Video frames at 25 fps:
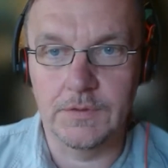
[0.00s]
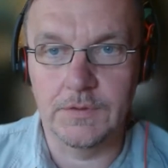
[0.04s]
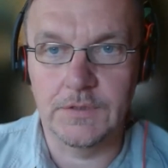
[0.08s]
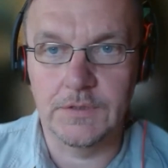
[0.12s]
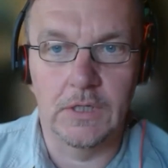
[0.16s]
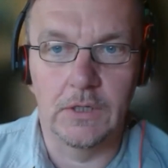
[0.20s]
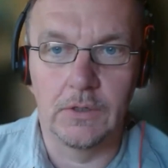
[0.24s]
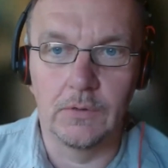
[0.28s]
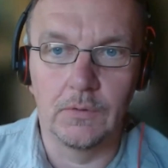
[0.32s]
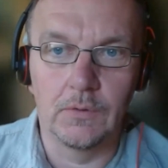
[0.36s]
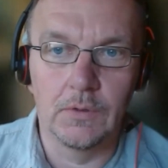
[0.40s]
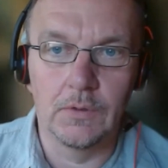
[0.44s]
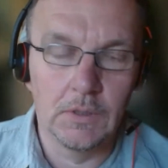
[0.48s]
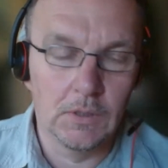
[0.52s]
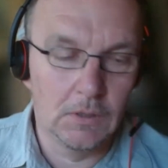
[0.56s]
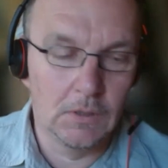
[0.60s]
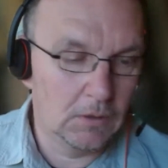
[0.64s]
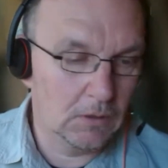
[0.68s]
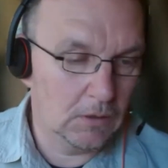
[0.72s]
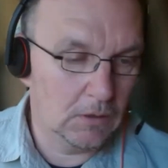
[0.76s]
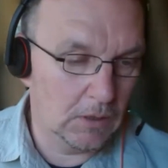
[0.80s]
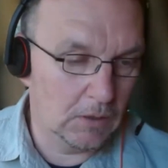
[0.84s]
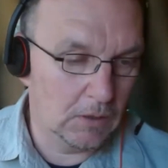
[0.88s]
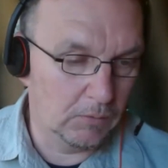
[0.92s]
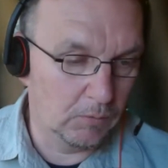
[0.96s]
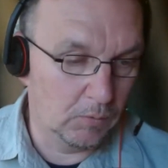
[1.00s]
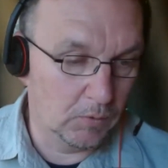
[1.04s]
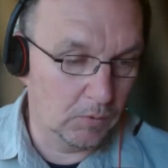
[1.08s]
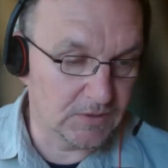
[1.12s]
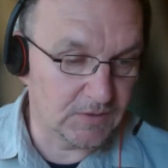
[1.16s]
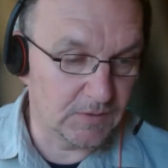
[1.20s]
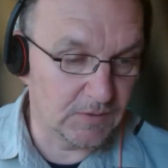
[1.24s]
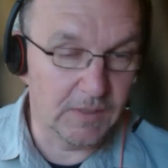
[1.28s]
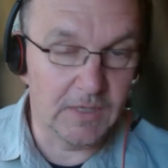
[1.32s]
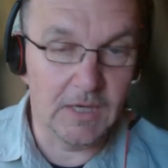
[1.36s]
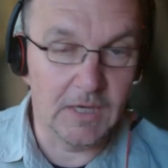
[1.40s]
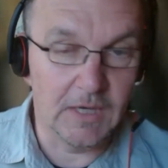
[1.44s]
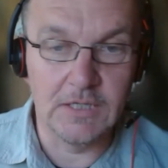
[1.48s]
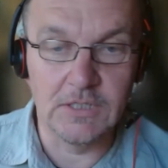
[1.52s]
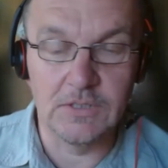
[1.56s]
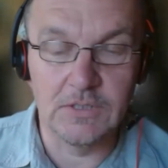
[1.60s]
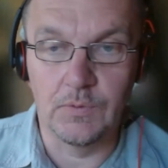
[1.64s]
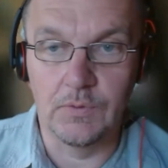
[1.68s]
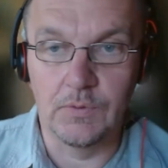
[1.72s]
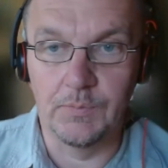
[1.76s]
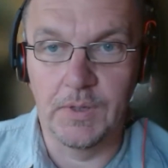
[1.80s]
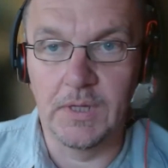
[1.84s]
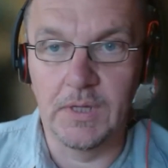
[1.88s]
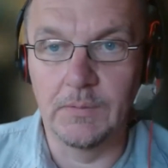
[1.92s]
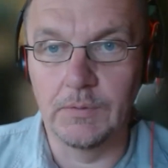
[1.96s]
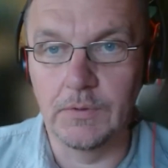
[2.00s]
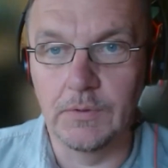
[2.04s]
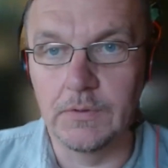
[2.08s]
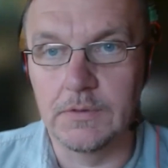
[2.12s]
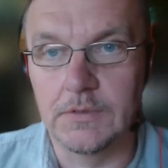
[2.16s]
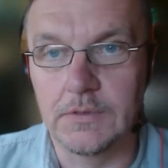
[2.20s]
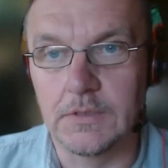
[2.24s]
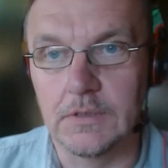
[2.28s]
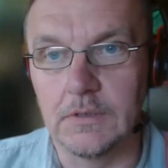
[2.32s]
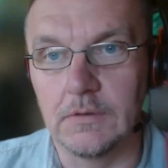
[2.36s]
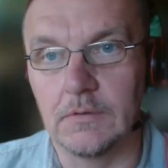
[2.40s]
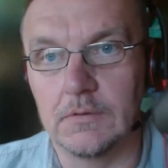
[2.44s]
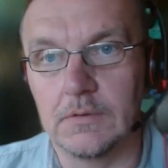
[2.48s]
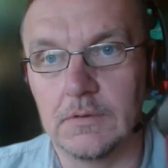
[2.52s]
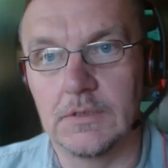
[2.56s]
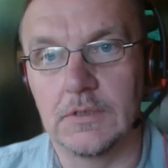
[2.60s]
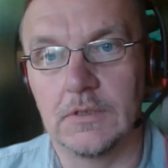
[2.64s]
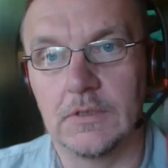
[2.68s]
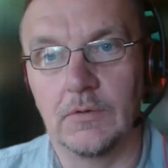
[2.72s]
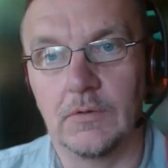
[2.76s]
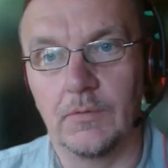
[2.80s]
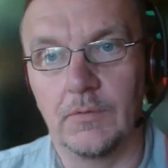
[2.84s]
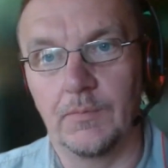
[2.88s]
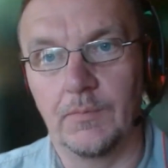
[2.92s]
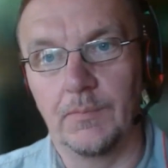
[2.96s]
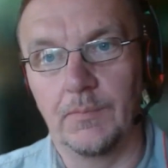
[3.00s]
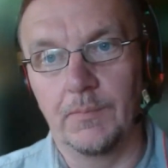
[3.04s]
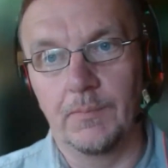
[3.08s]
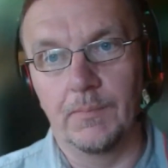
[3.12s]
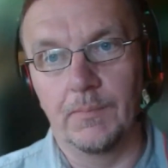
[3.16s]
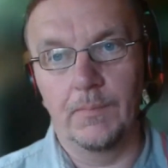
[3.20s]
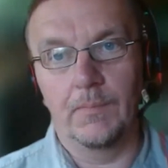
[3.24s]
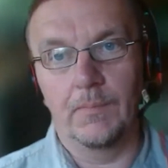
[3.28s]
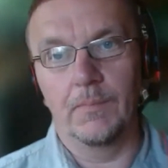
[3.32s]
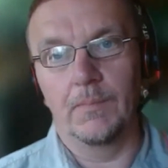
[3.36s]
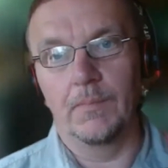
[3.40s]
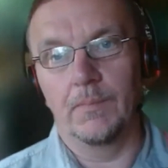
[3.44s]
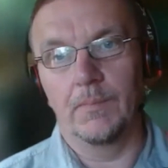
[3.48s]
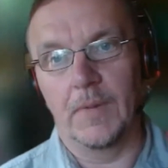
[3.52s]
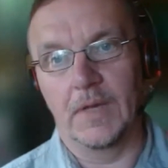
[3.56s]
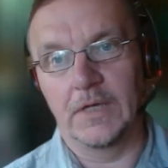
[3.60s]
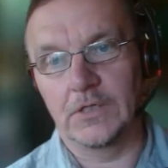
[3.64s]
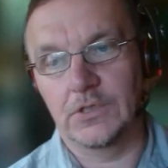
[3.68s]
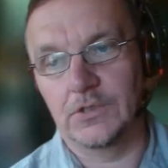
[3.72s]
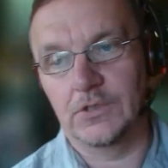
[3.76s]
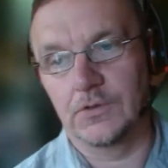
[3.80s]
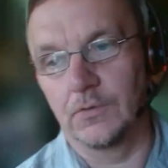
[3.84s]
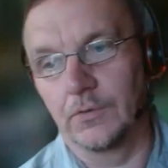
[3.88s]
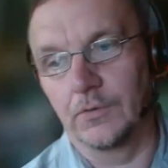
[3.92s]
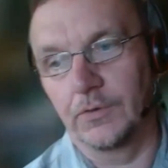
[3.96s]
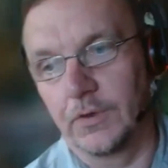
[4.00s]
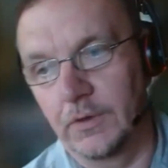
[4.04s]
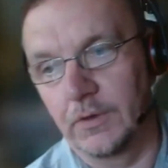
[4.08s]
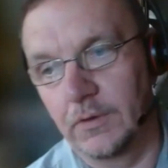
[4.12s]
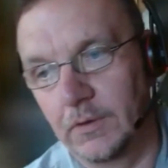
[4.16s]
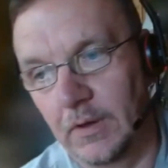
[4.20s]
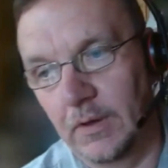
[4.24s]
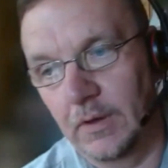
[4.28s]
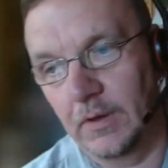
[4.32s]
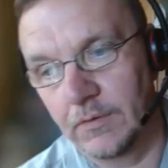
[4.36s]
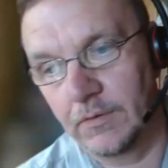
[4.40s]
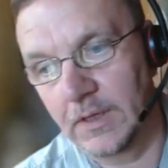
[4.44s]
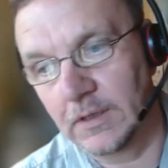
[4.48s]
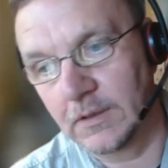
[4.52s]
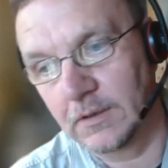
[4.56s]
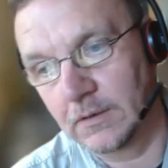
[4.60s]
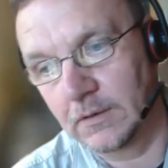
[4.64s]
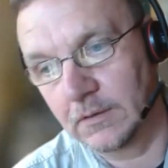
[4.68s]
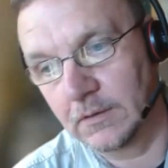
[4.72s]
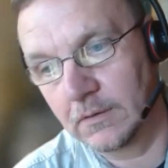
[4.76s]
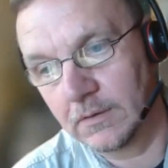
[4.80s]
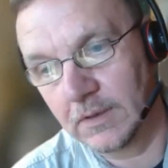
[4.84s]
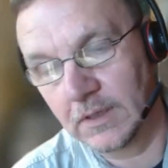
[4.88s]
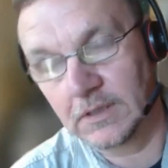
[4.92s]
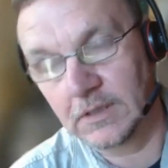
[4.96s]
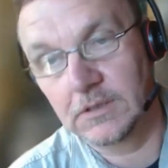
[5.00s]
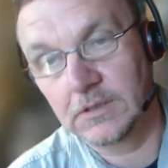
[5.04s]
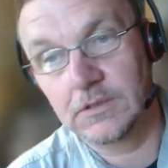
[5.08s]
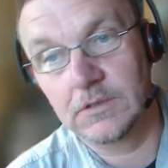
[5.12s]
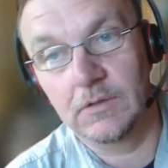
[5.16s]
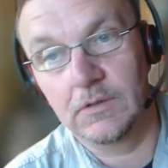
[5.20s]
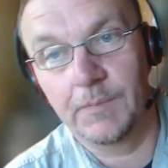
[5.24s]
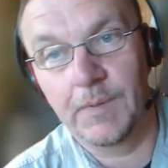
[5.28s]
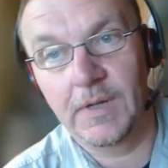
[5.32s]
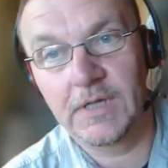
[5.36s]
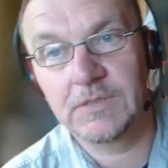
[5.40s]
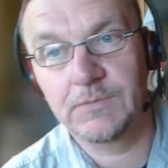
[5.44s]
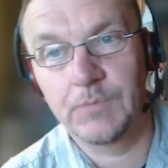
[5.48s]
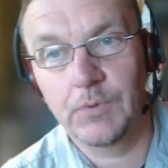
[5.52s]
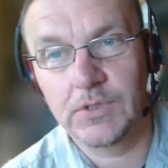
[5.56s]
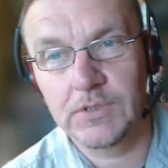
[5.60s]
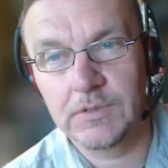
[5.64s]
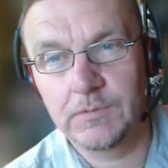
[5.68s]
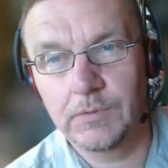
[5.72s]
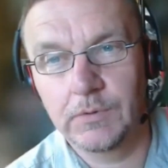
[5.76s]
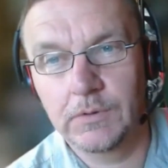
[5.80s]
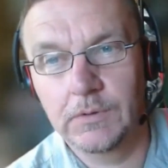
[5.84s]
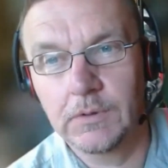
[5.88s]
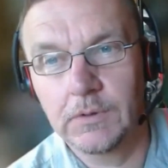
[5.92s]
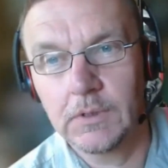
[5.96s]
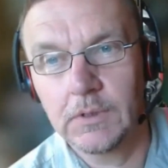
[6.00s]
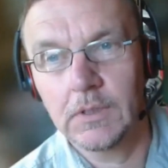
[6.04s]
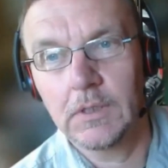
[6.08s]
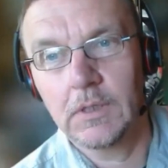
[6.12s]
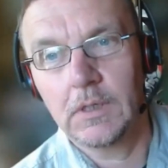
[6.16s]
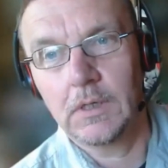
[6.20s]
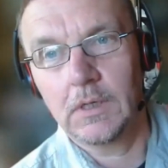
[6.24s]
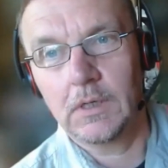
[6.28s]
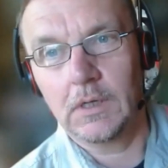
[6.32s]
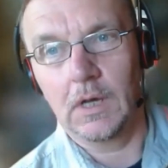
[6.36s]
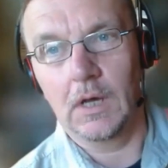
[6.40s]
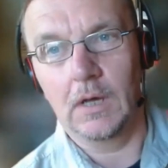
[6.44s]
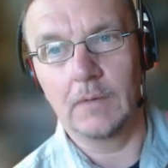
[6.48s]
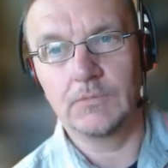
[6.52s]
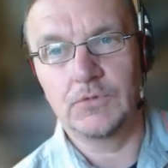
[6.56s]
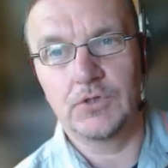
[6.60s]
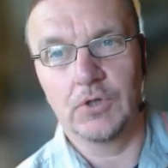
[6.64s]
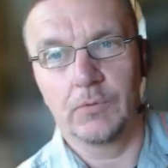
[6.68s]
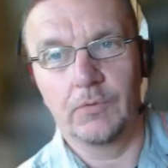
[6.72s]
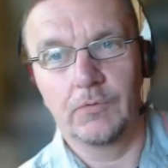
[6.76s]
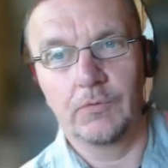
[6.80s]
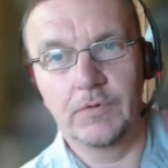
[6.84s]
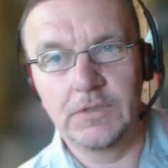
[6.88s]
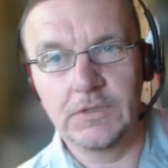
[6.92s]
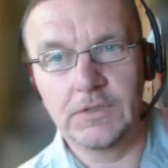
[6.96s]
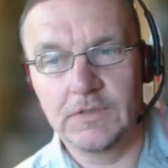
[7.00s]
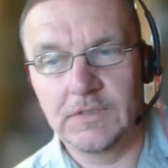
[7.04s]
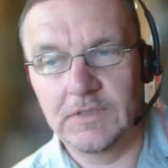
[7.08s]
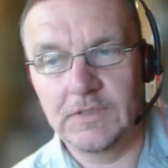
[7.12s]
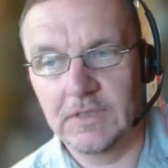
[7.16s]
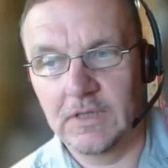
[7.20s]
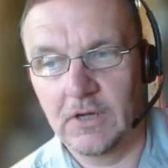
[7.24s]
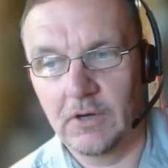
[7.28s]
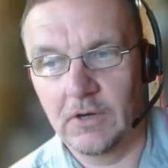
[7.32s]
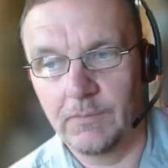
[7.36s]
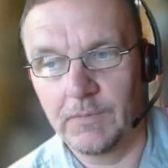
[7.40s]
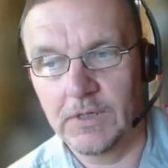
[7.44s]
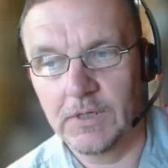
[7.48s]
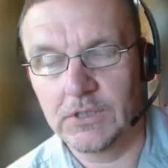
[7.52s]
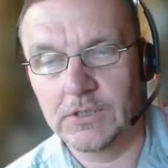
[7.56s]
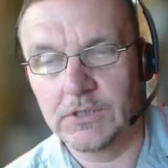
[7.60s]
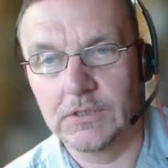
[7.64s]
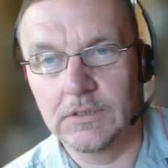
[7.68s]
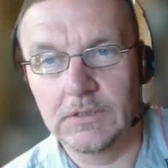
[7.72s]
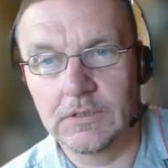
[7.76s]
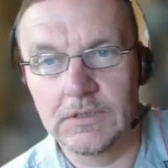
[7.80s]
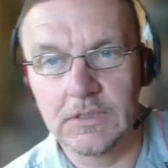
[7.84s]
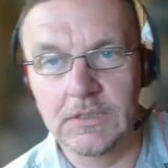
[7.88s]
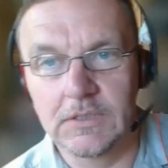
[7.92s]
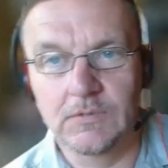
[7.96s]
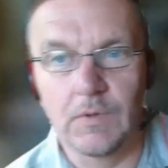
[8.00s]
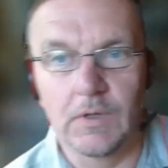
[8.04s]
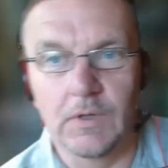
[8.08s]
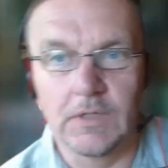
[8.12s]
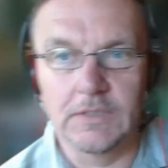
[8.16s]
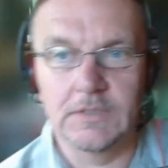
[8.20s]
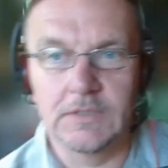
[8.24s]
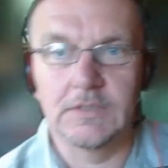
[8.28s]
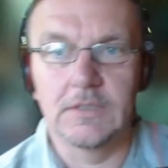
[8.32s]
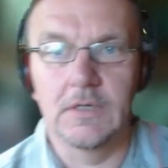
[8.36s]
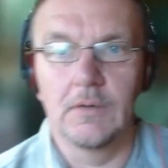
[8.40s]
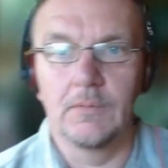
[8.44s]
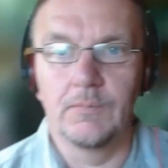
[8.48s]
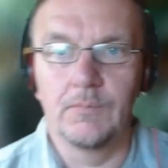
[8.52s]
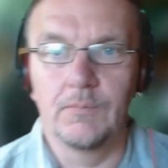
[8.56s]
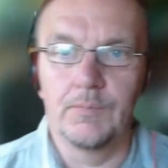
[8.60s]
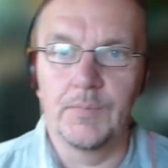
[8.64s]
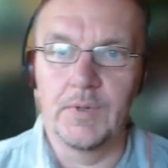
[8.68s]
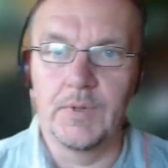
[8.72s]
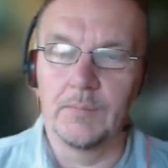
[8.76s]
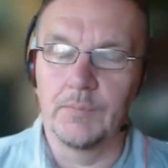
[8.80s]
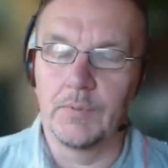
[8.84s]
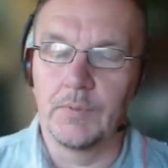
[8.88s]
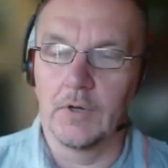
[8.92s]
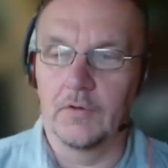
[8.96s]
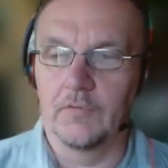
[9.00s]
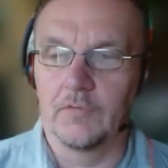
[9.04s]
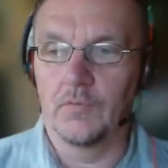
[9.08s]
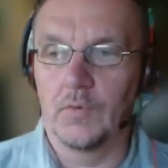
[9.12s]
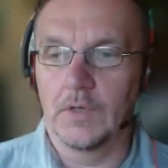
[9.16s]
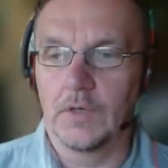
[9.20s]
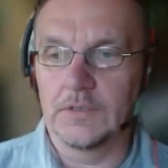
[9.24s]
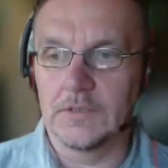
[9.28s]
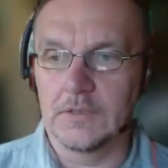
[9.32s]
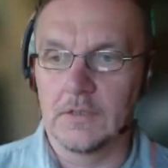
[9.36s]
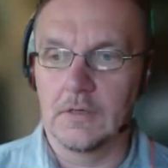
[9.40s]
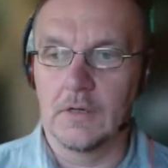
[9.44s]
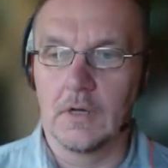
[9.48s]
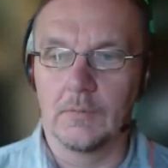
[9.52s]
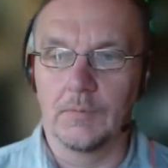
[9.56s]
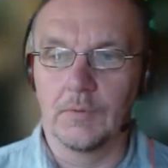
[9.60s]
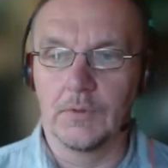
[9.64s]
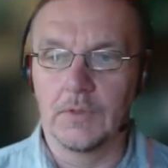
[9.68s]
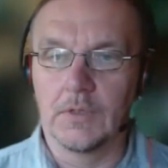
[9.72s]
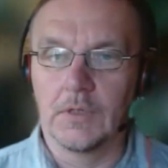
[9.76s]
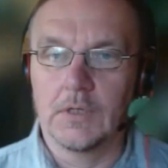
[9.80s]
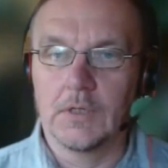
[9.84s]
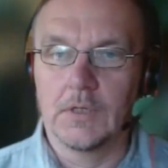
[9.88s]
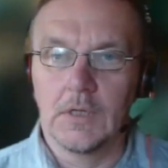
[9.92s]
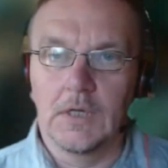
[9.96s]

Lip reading: So we want to engage with people to make sure that, you know, they can do the best possible job at reducing their emissions, as well as being part of Wilder Carbon.